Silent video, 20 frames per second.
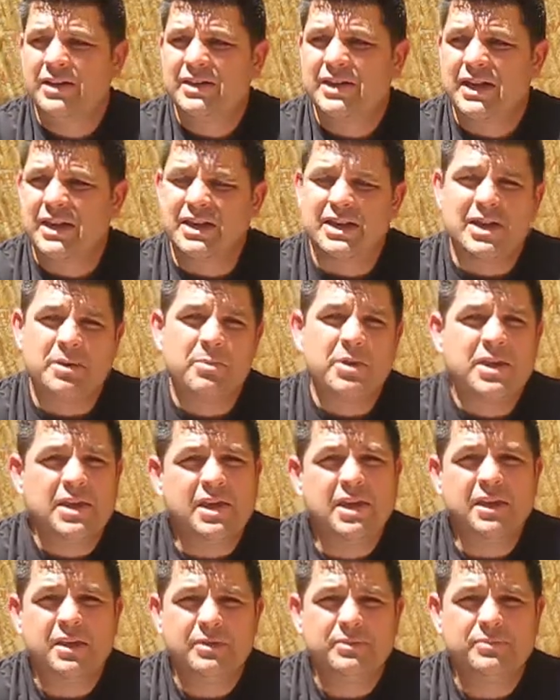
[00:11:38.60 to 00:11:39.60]
kind of
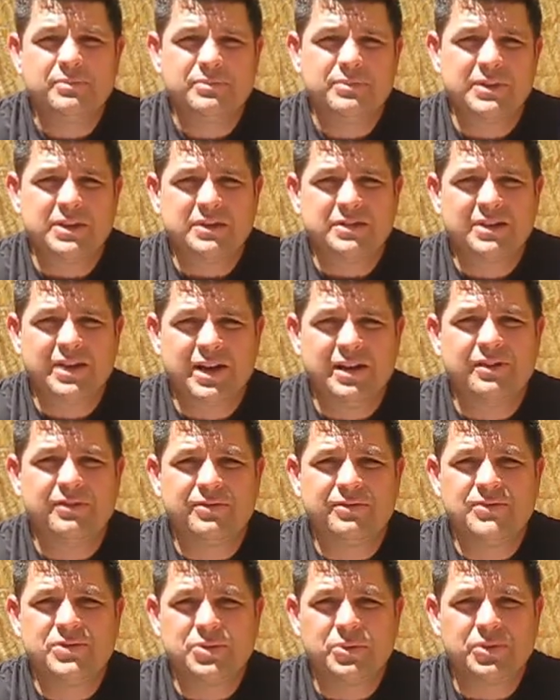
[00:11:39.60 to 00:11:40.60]
gimmicky, kind
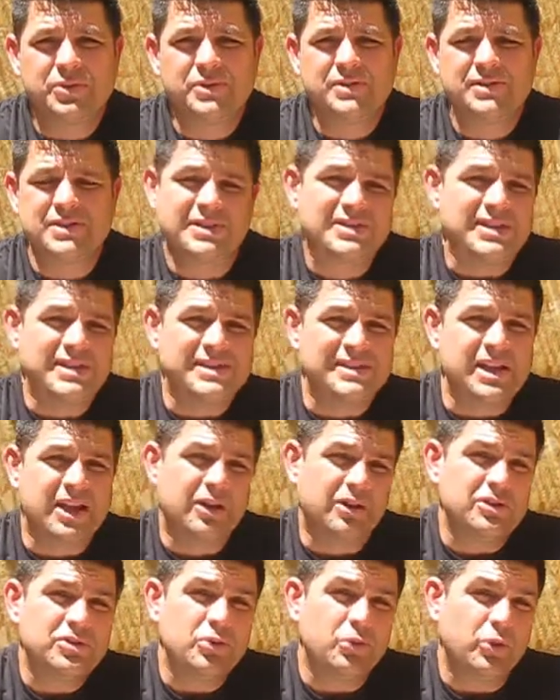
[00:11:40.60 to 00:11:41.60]
of tools just to
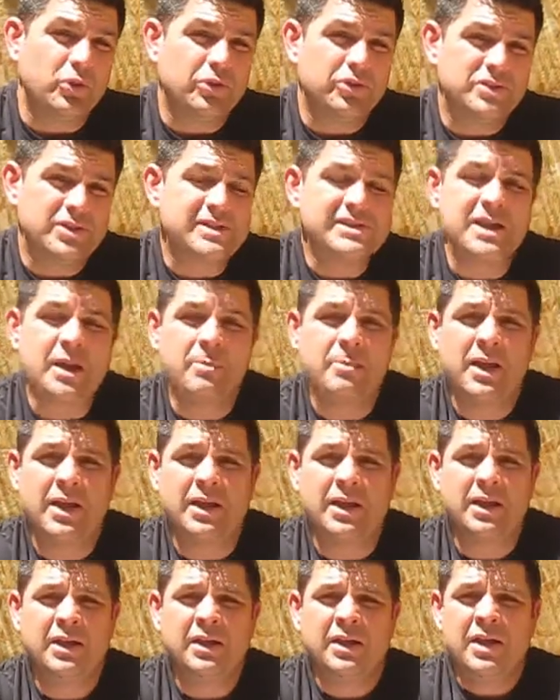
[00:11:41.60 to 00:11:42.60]
sell a tool to
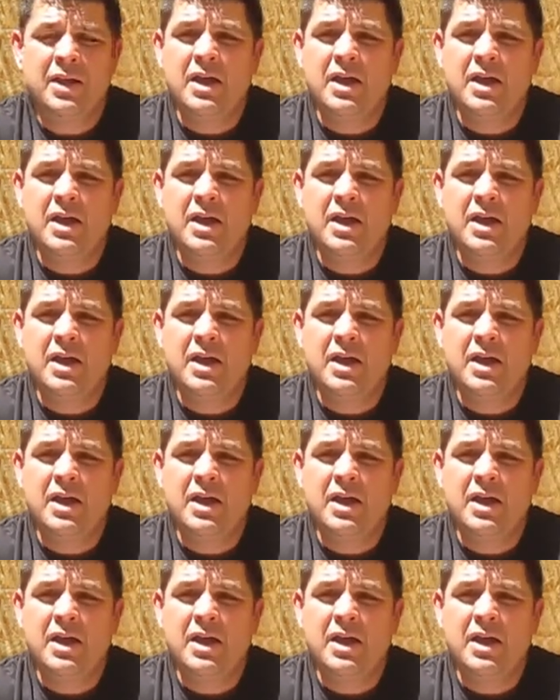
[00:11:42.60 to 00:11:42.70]
somebody.